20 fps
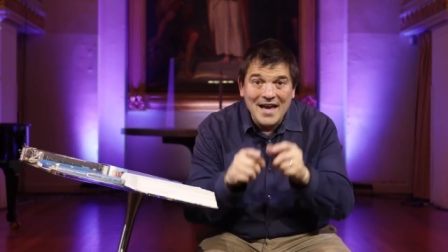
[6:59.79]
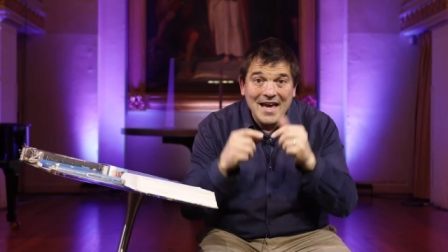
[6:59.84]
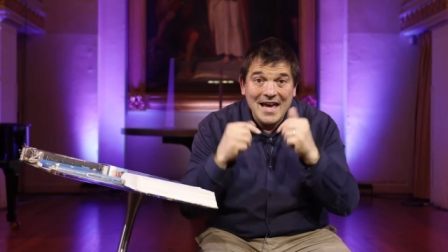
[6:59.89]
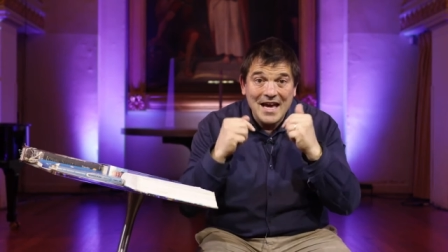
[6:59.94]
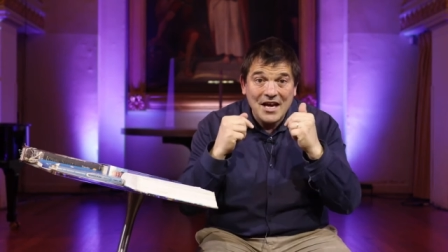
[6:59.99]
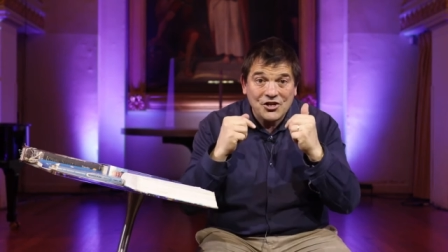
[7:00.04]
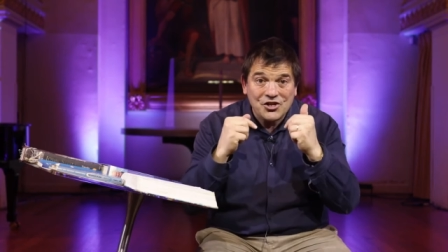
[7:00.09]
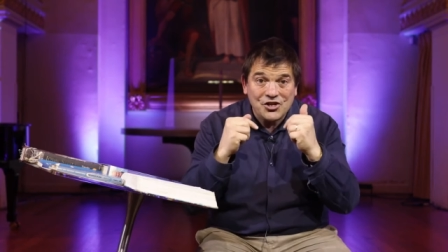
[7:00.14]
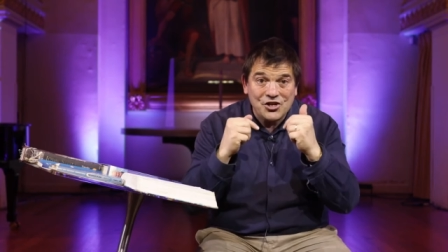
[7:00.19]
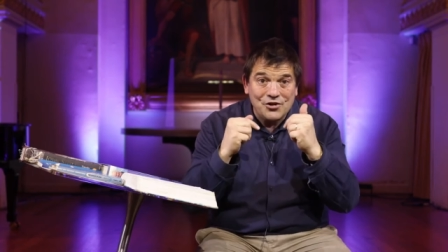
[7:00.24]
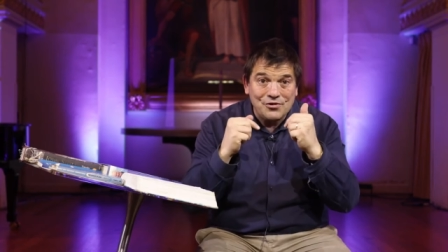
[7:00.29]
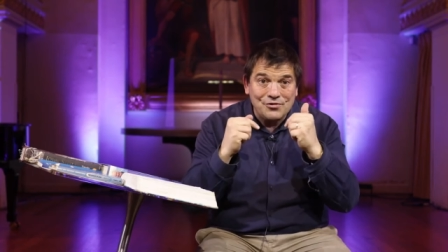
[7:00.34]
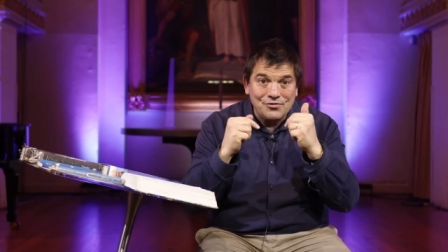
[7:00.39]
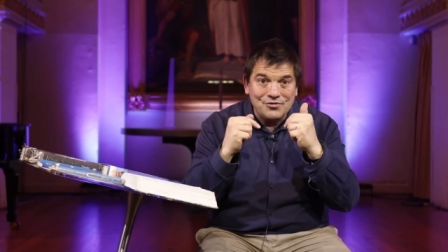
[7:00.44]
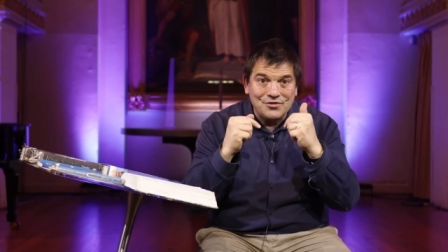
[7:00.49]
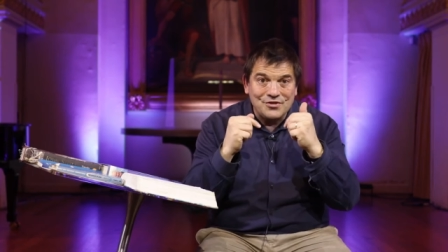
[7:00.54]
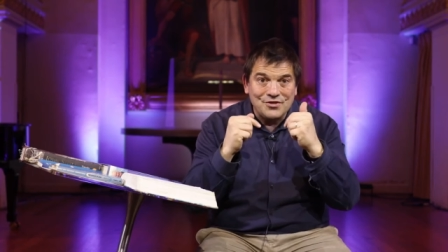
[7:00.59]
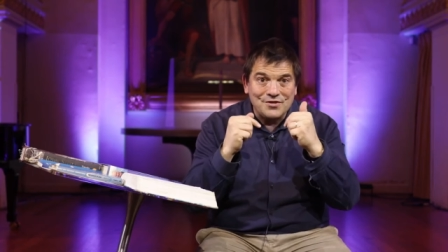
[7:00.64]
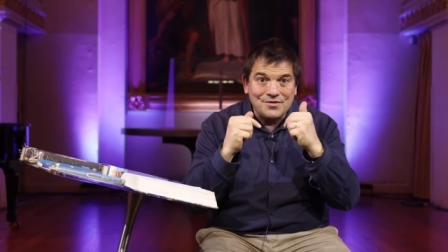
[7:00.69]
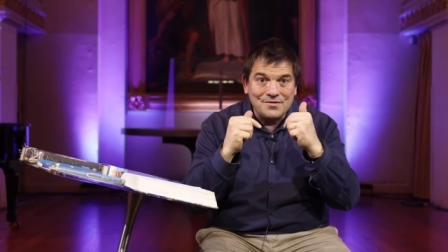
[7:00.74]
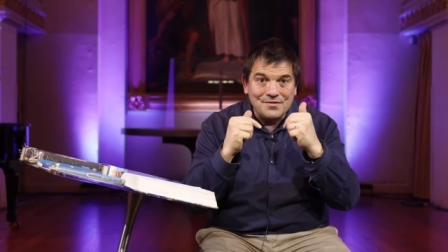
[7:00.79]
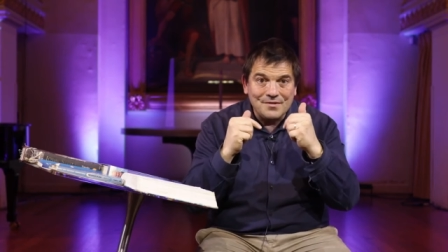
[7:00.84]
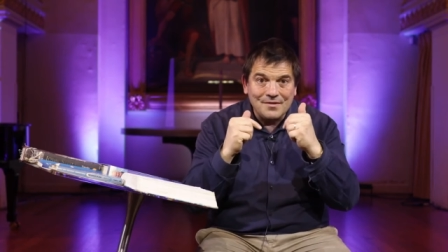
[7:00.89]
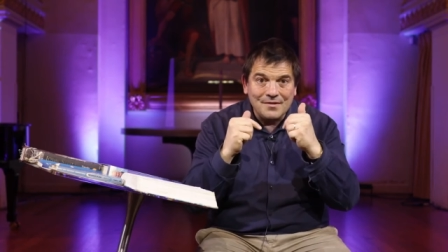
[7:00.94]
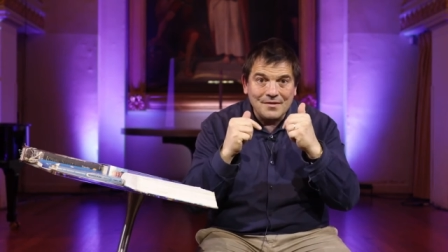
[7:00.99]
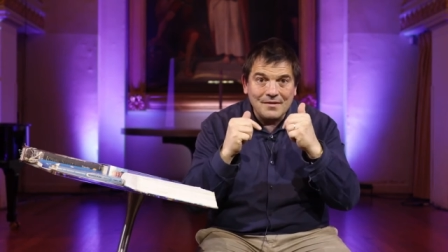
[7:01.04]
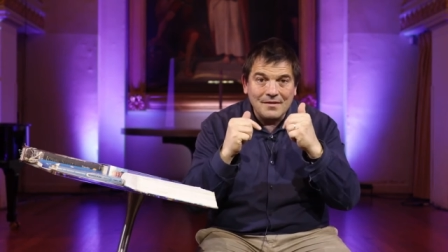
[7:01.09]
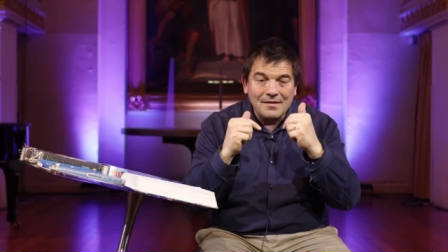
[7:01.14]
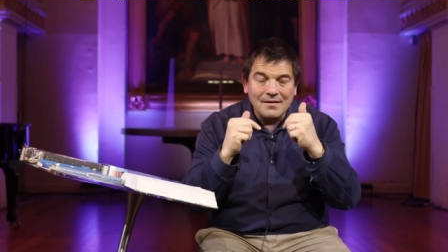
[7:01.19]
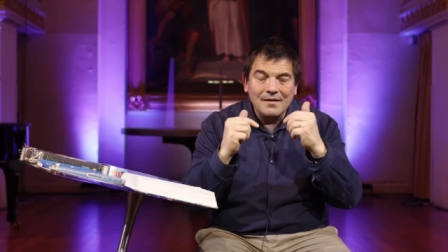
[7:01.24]
issues
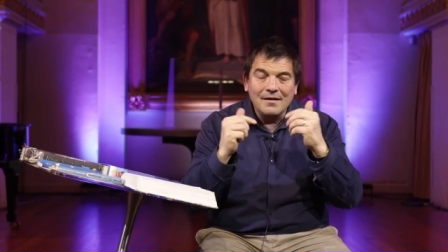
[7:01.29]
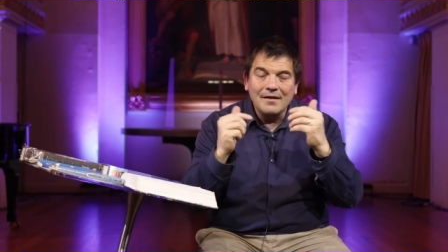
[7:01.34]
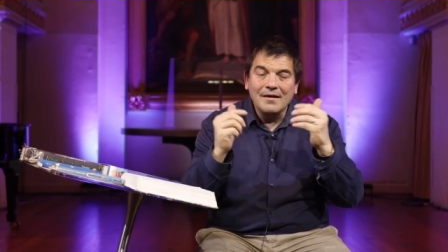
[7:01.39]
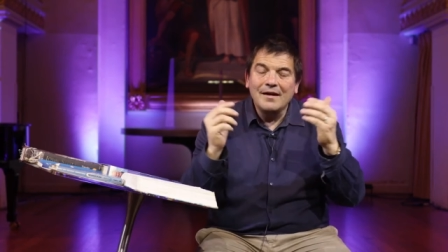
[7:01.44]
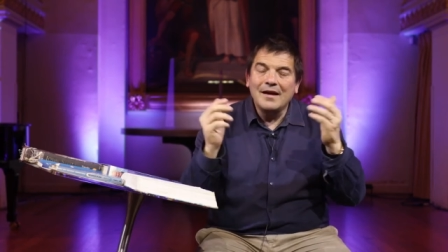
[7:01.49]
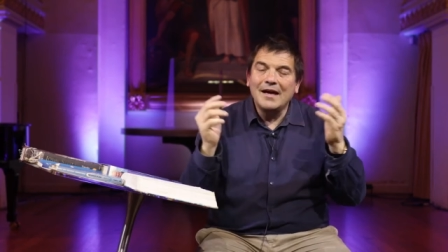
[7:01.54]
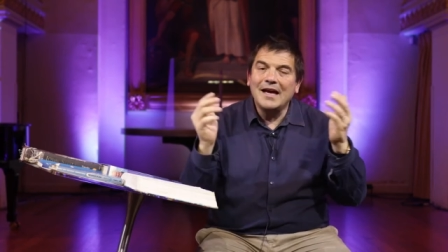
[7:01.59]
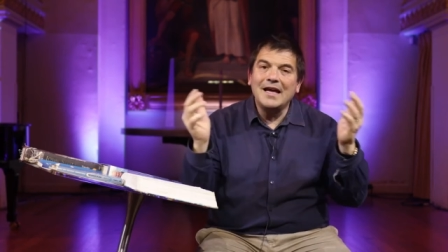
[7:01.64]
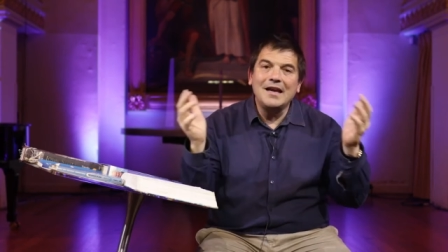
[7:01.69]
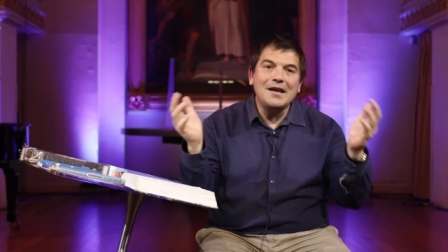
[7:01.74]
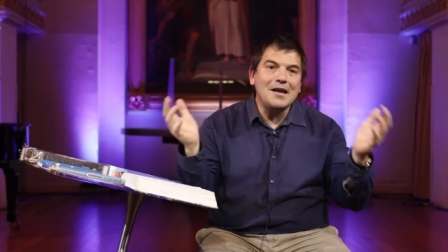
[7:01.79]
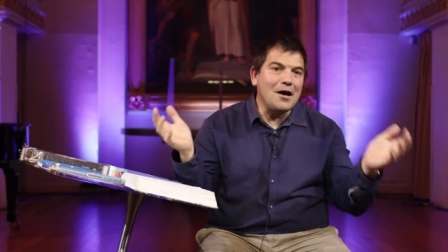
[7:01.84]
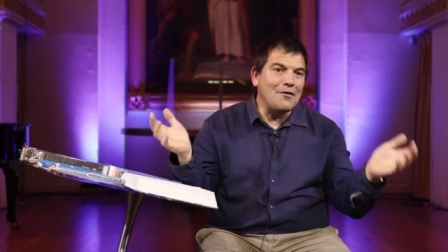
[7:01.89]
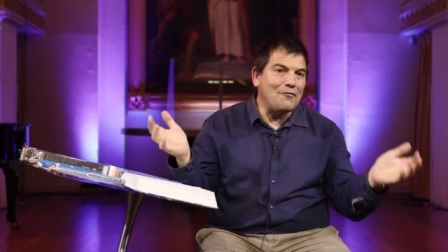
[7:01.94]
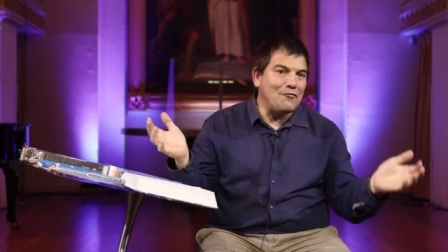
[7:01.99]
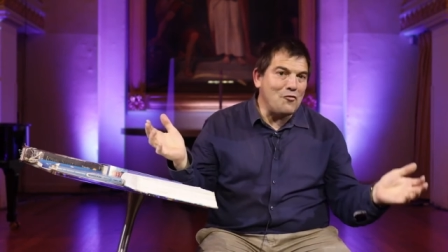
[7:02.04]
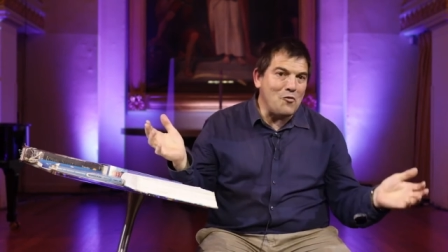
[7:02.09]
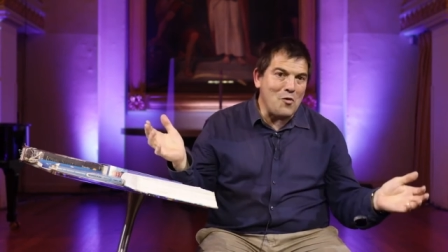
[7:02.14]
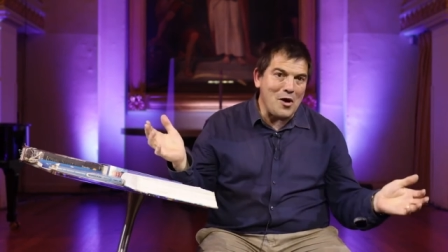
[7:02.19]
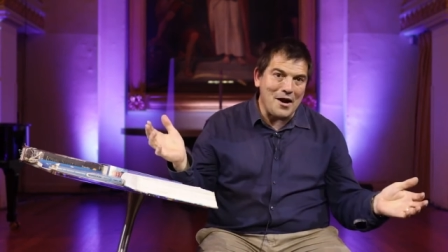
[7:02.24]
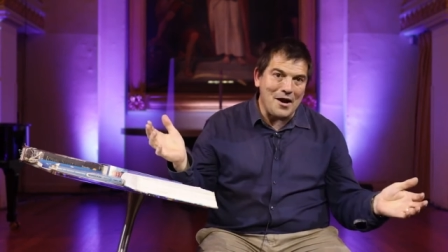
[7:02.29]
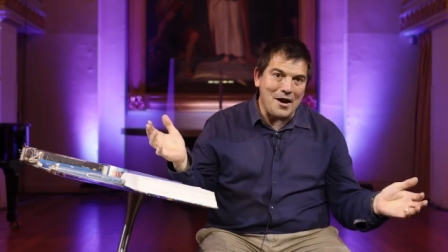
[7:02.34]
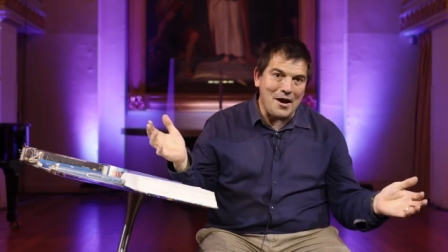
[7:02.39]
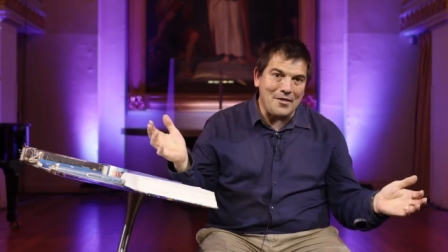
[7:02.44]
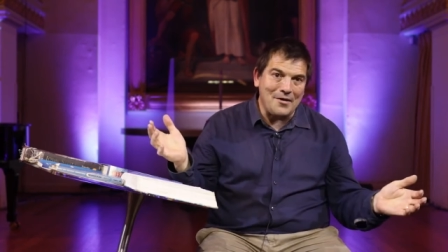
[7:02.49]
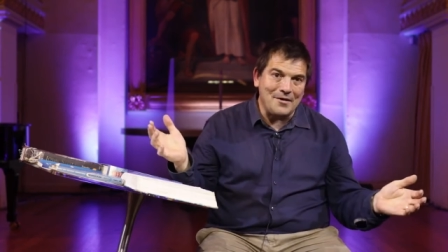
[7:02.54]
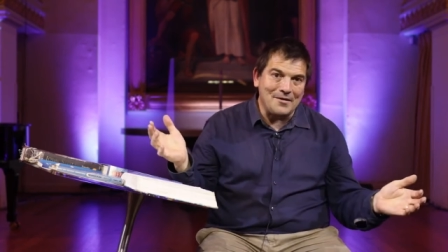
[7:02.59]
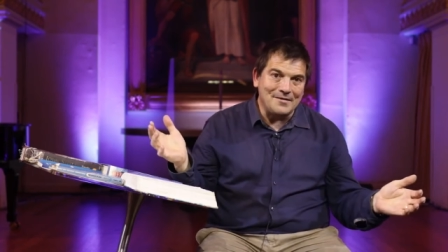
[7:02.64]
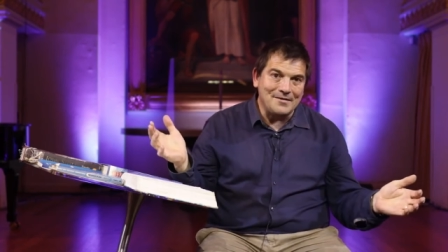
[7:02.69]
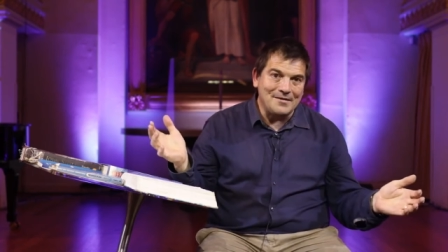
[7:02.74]
in love for one
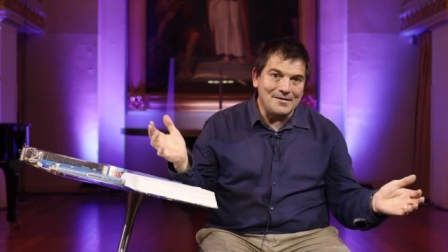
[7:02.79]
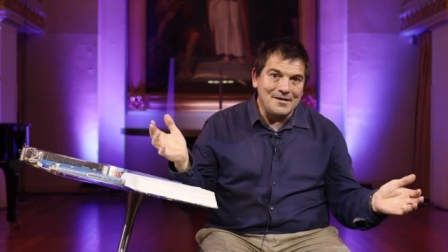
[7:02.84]
another.